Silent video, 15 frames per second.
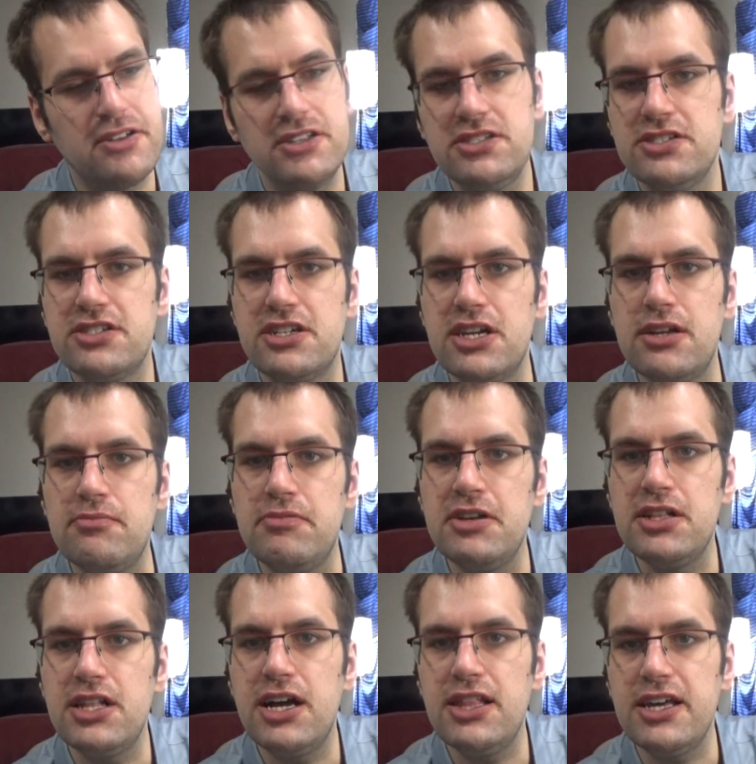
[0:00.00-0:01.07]
This is going to be
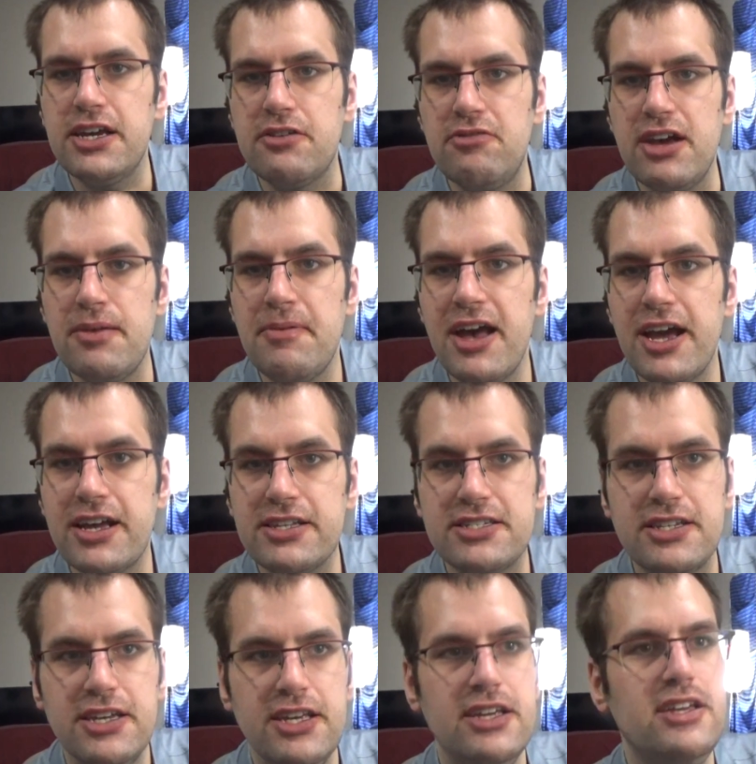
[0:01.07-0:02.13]
a lot like
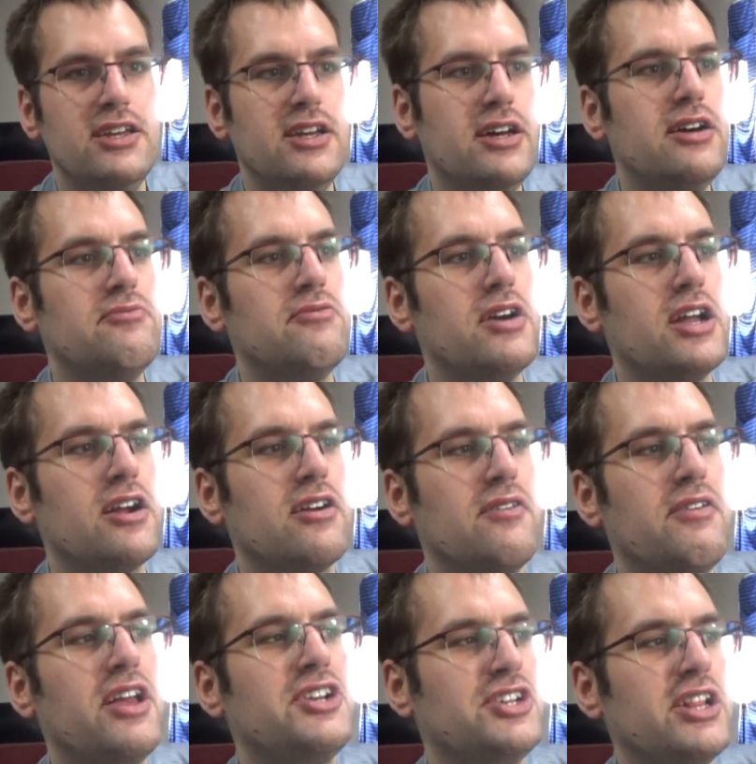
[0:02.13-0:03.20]
Waybacks, where
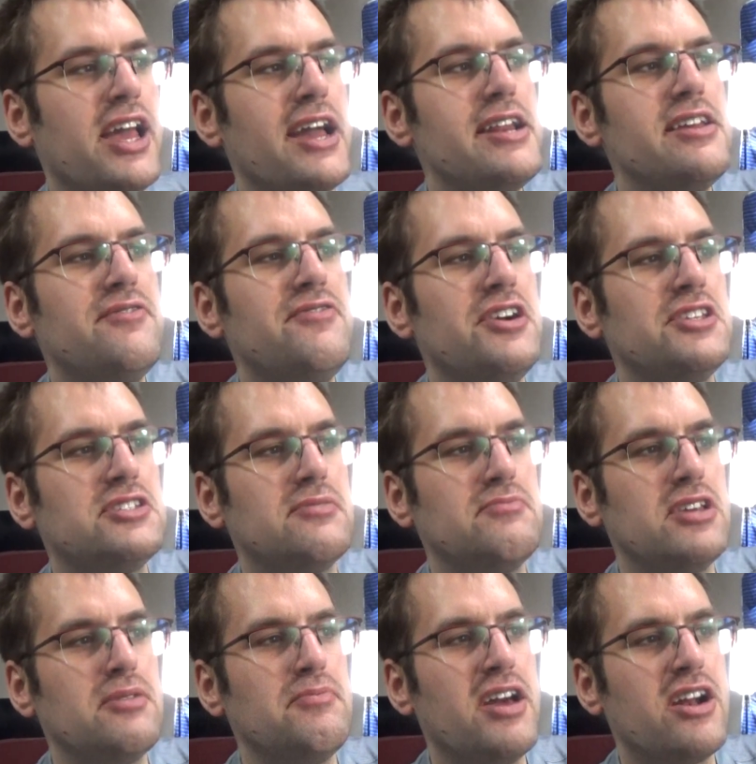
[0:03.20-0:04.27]
eventually I did find
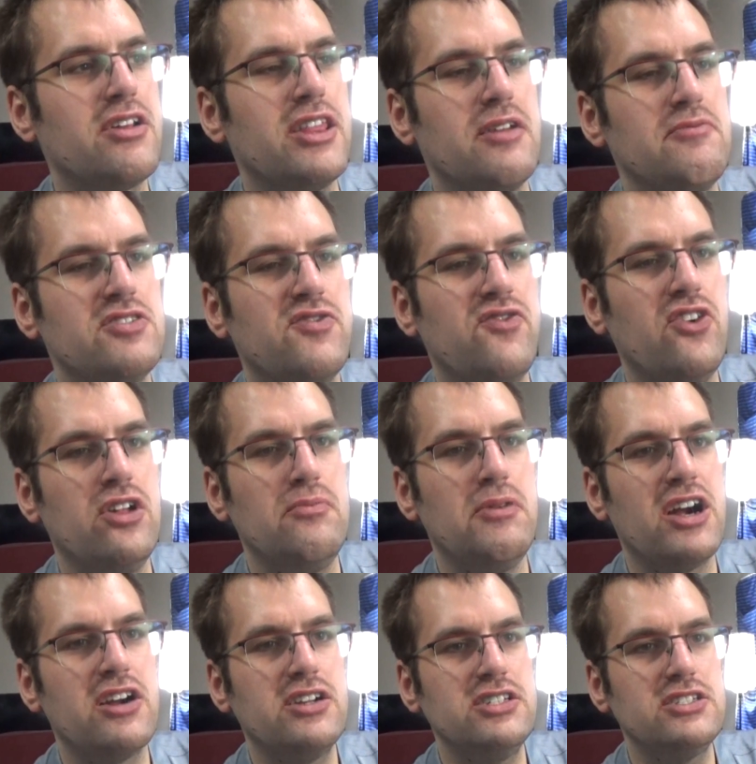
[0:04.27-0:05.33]
something better that was full
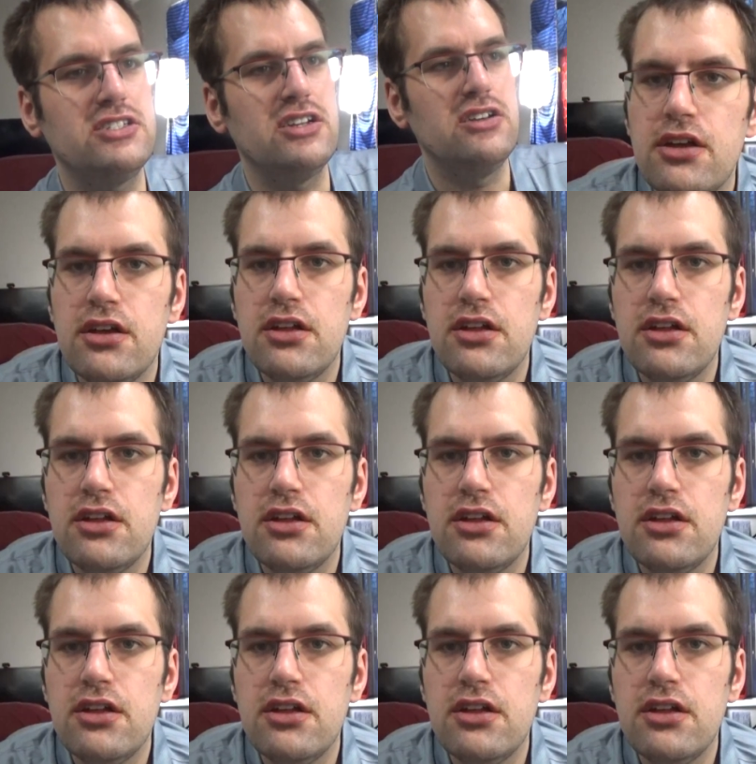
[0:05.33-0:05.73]
marks.